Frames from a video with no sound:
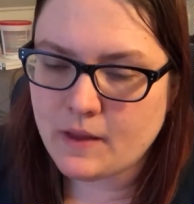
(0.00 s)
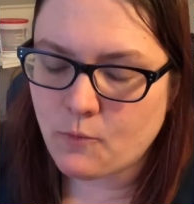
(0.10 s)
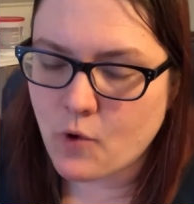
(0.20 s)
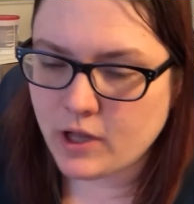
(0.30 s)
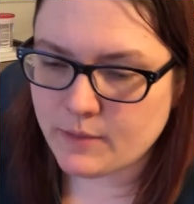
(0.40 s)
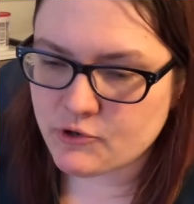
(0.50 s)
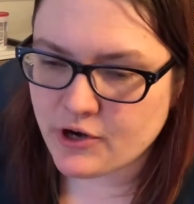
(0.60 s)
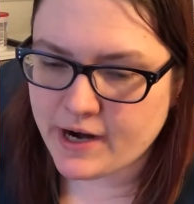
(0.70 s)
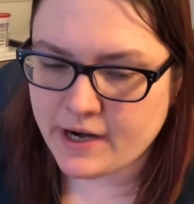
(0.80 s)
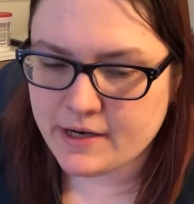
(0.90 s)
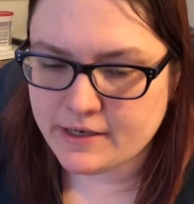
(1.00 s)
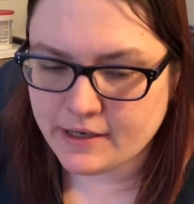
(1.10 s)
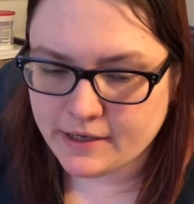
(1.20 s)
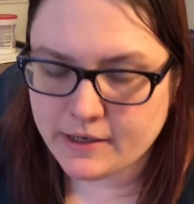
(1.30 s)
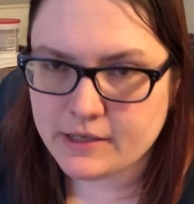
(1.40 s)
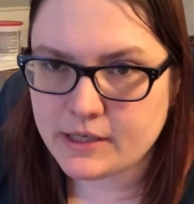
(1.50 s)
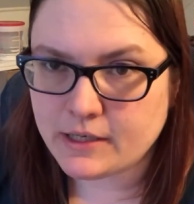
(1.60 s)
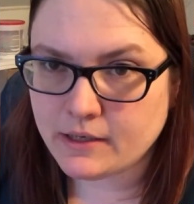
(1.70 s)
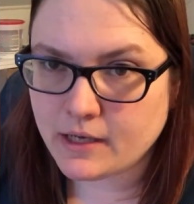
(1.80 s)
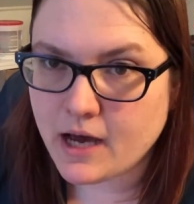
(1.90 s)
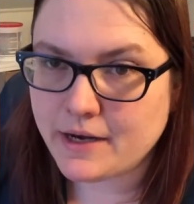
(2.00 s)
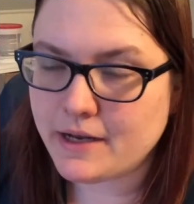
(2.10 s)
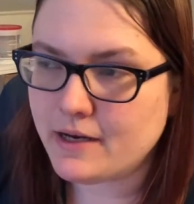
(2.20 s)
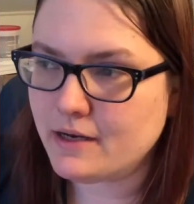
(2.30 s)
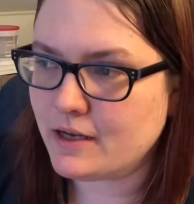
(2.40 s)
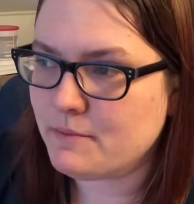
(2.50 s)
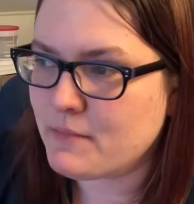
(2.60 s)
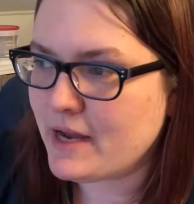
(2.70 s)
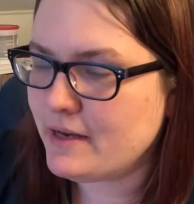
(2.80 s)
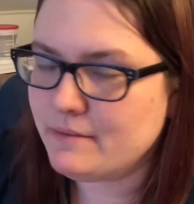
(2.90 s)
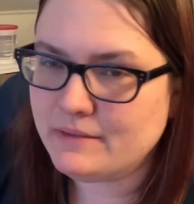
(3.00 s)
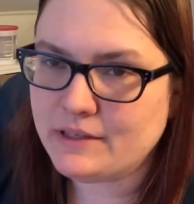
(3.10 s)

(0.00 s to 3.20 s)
while I'm trying to cut it, it might,